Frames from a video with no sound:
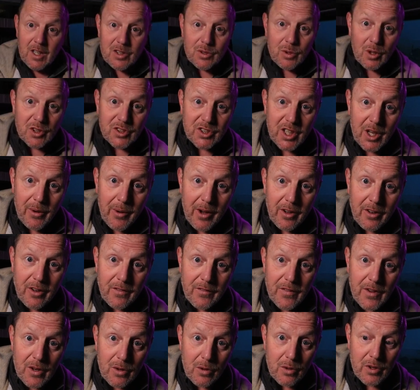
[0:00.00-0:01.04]
So I'll see you out on the
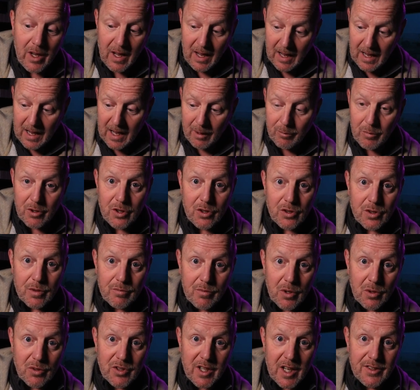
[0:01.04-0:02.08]
field, and we'll do
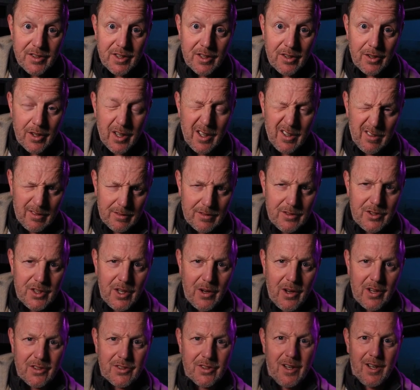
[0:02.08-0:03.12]
some real testing on it.
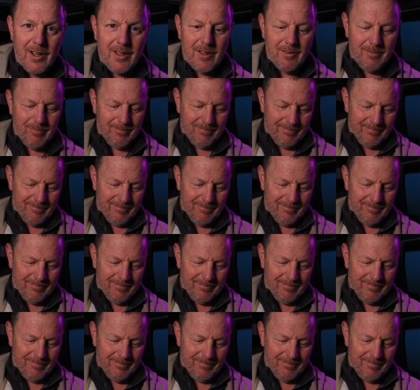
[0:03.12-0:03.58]
See you outside.